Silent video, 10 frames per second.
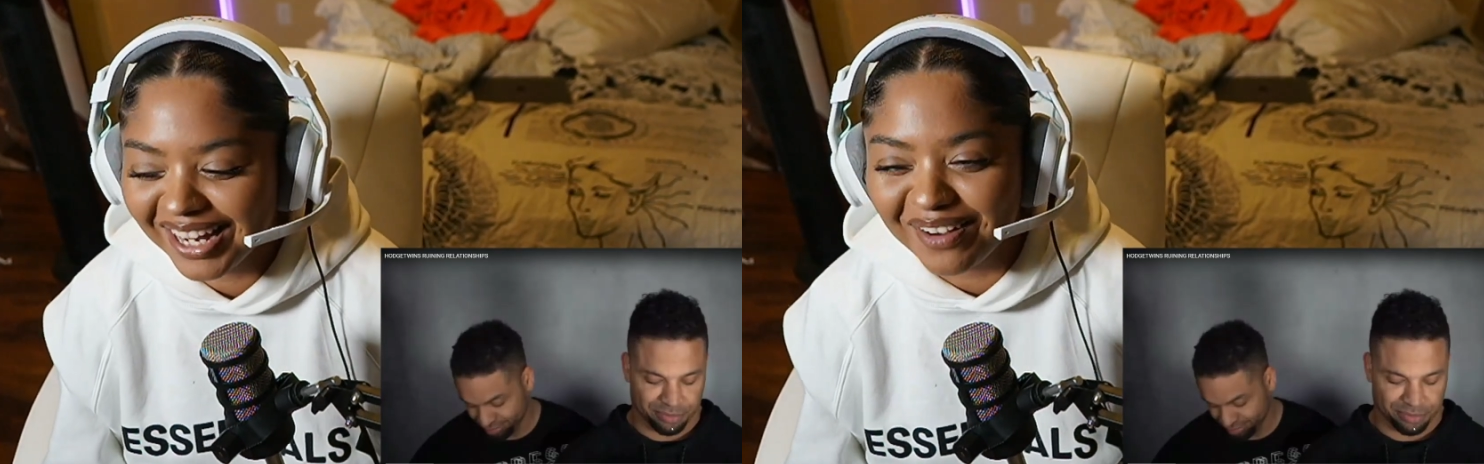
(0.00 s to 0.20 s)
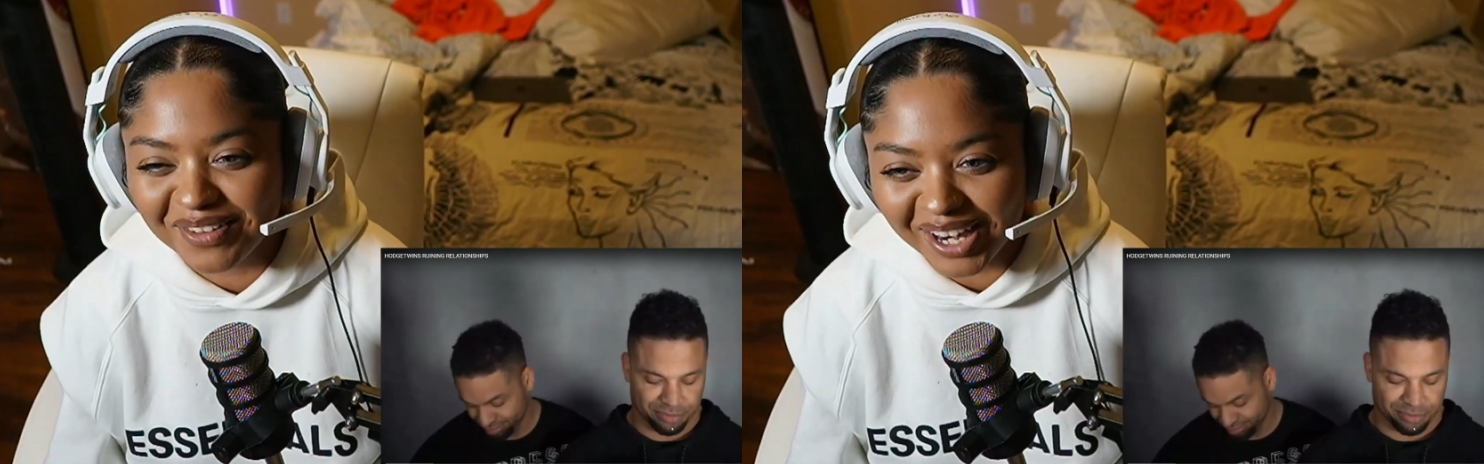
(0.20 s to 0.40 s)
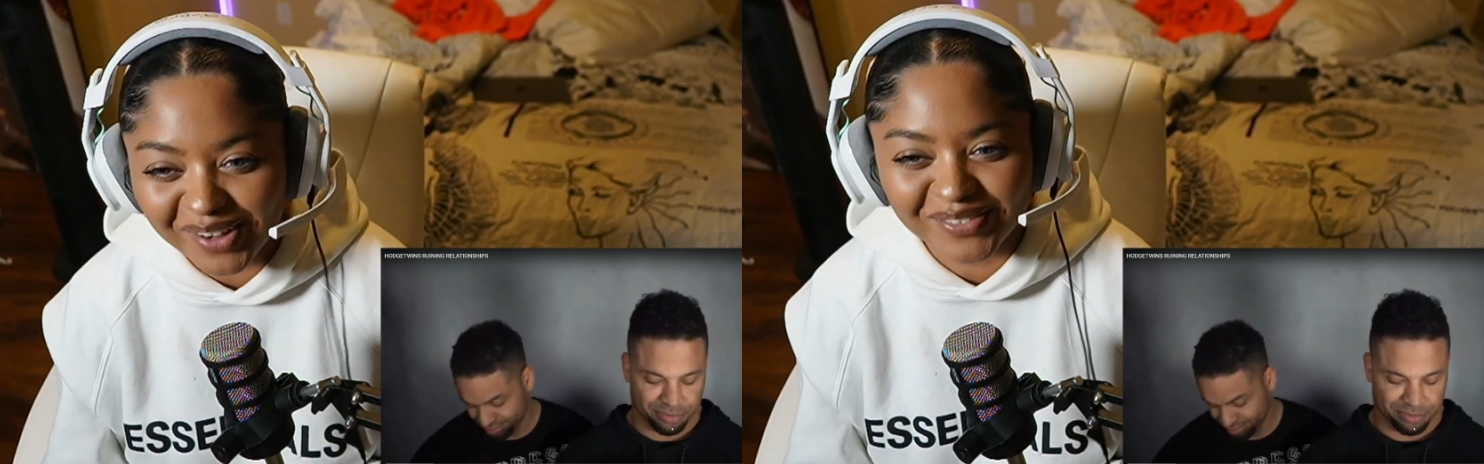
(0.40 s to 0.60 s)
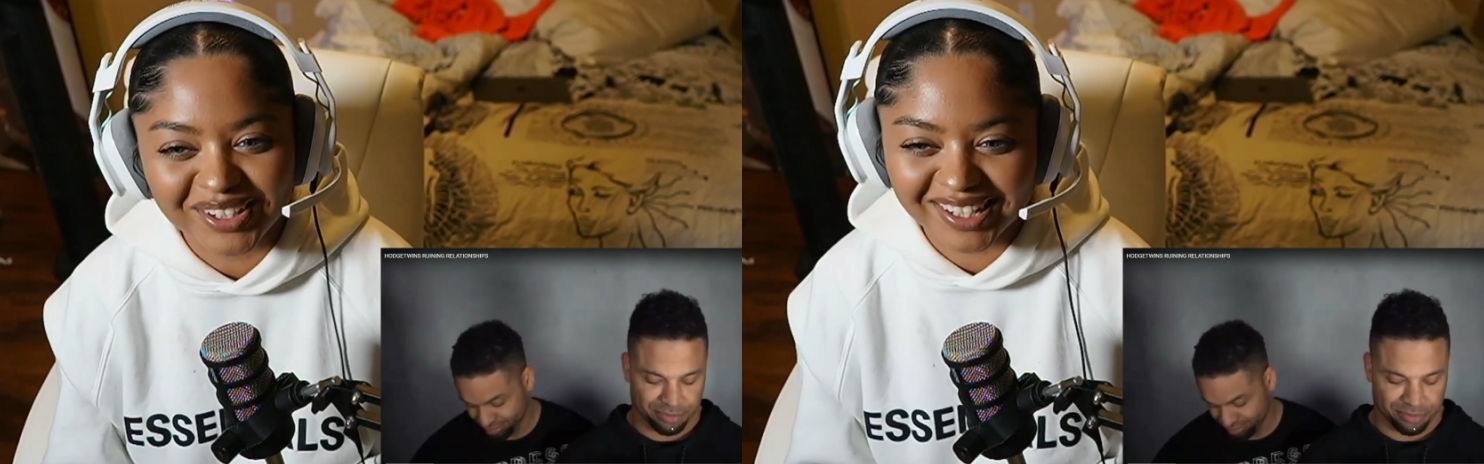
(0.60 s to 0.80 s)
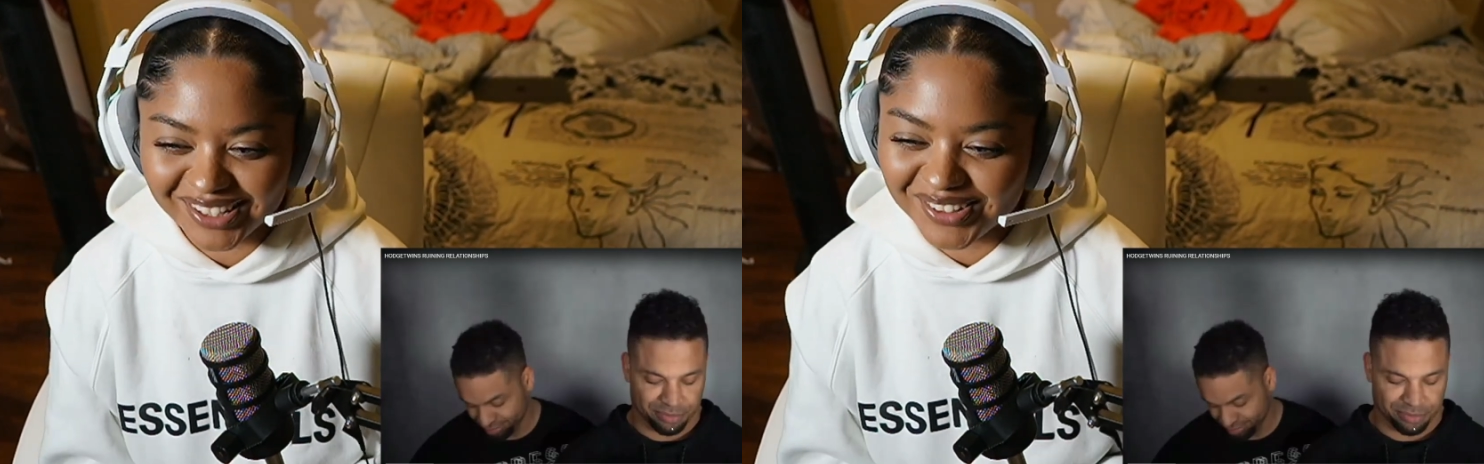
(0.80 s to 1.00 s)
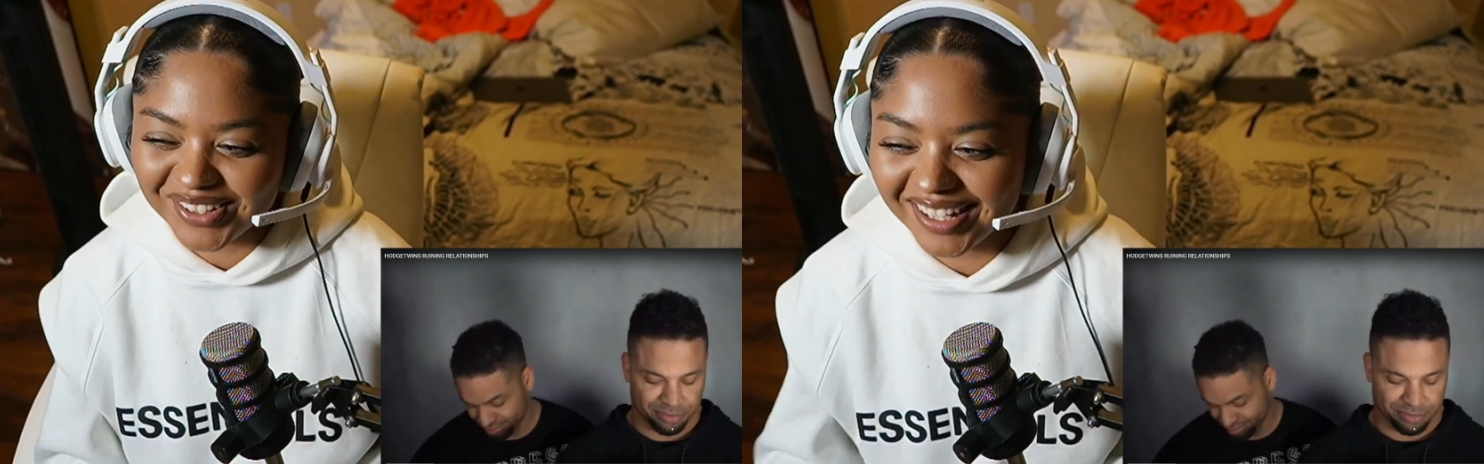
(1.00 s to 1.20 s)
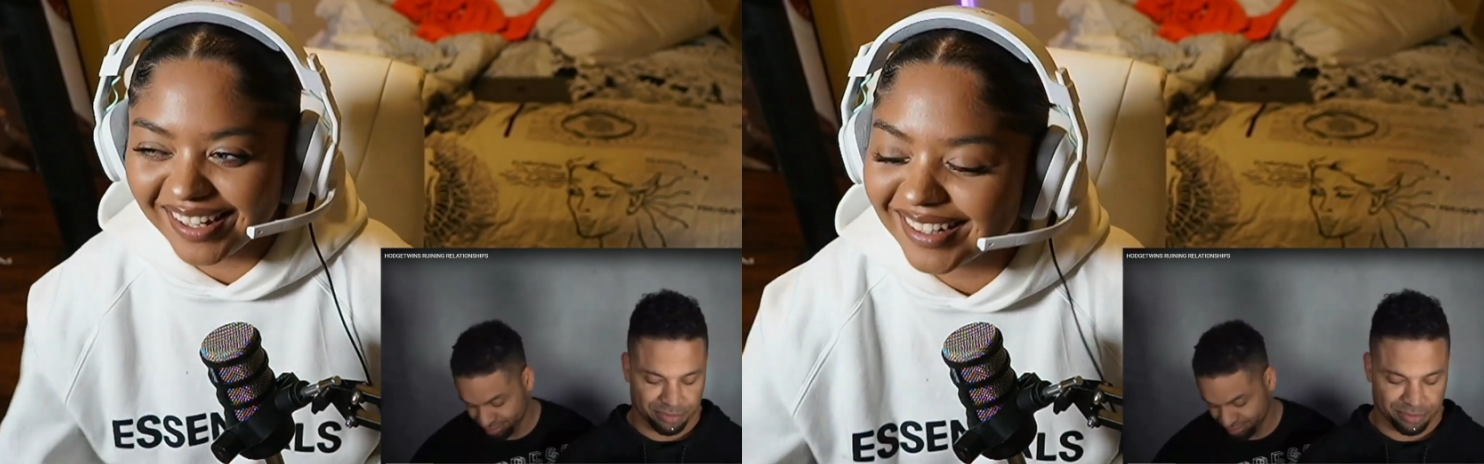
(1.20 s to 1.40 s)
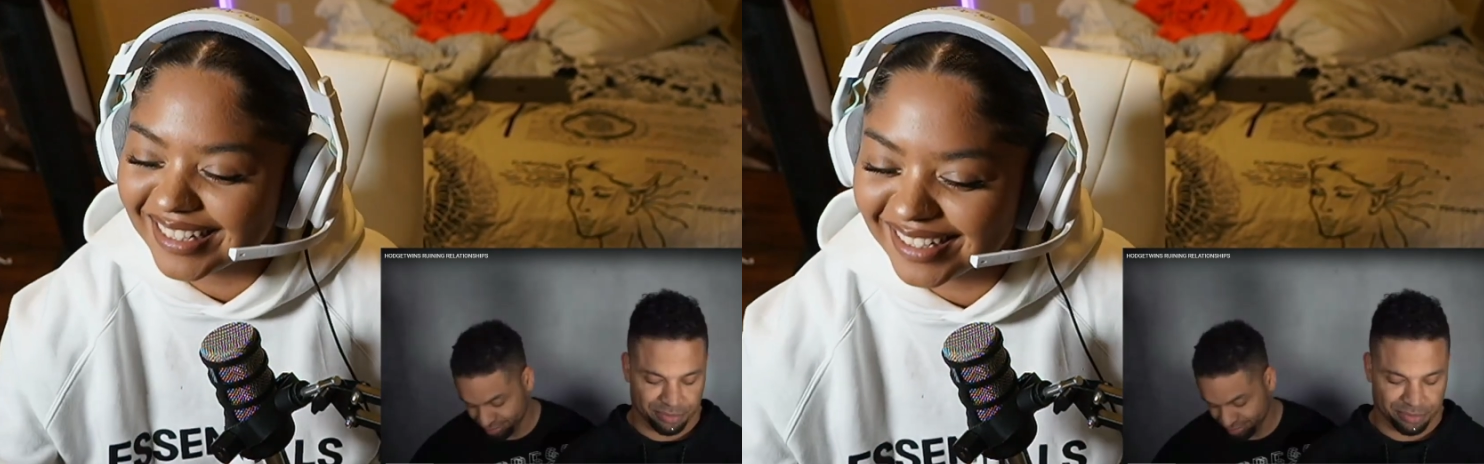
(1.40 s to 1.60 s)
Speaker 1: Now without further ado,
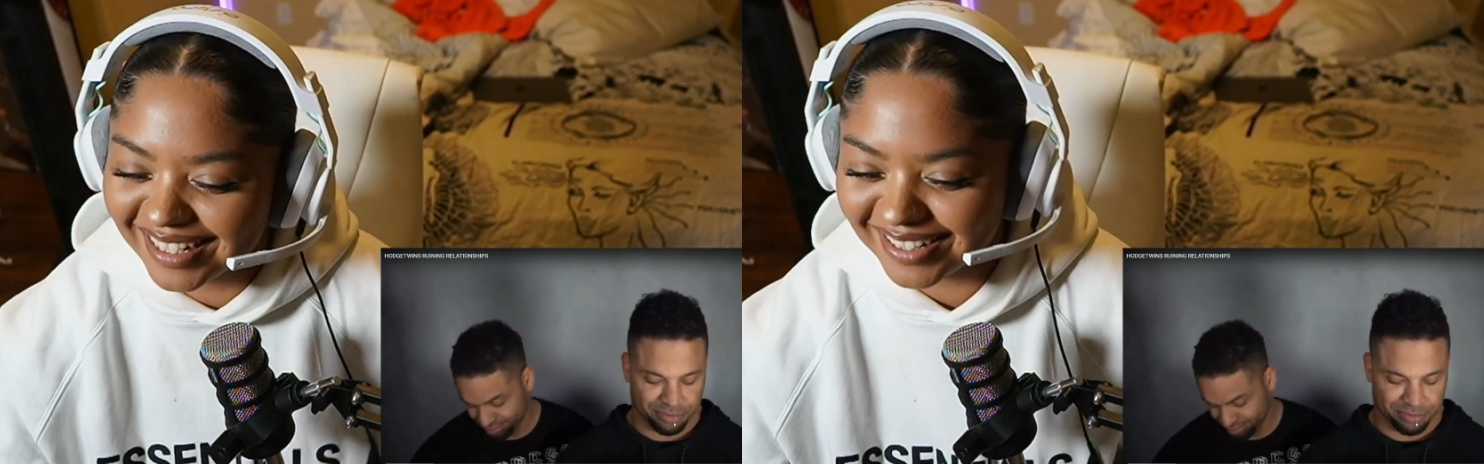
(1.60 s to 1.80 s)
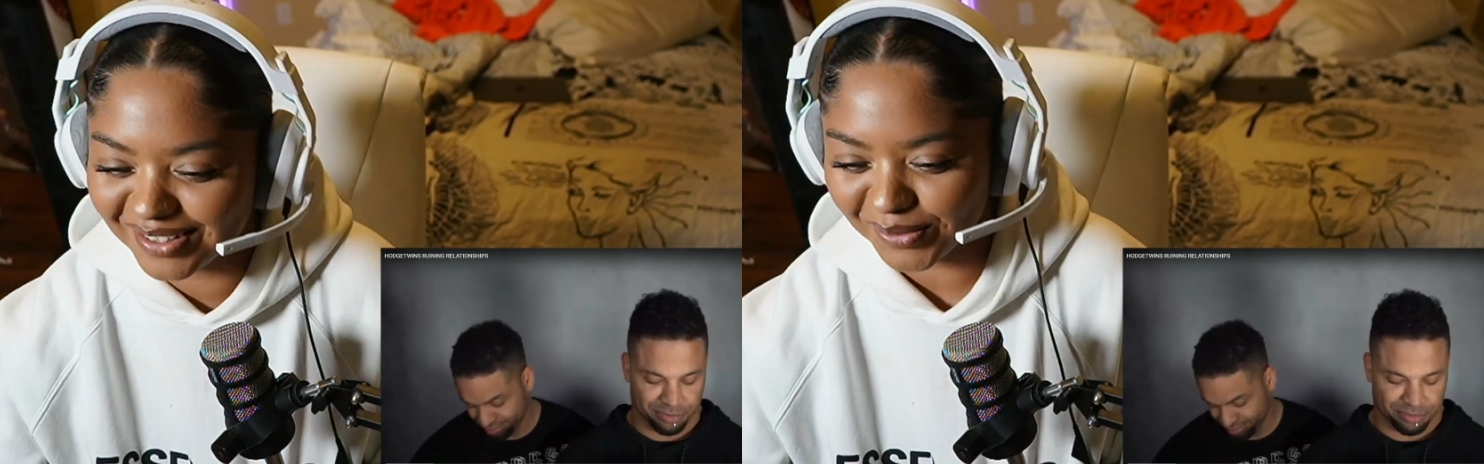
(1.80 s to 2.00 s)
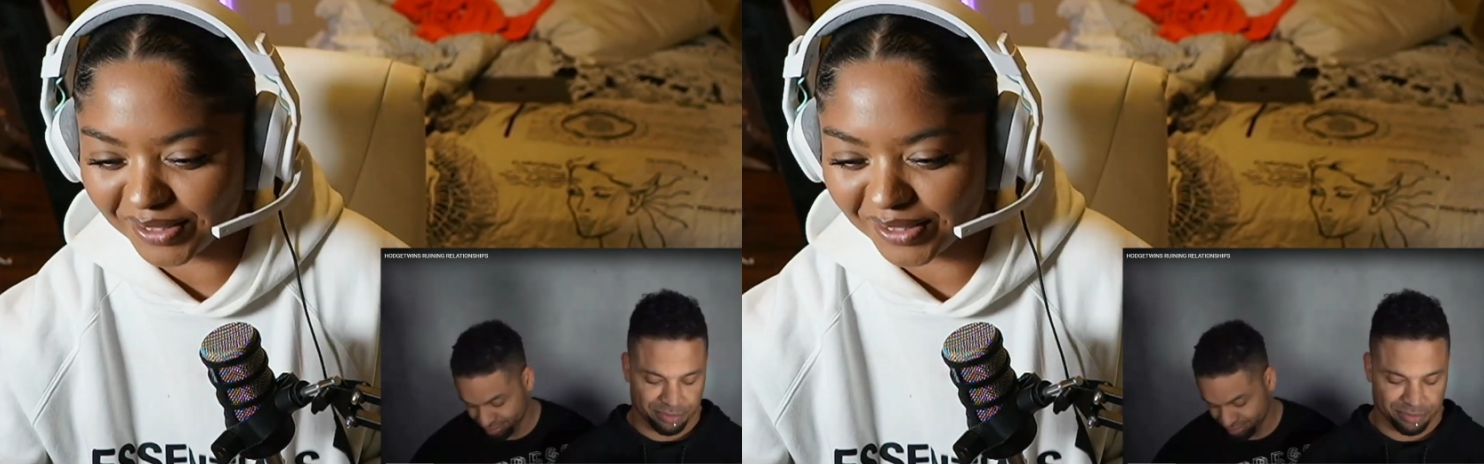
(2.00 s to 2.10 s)
y'all, let's get into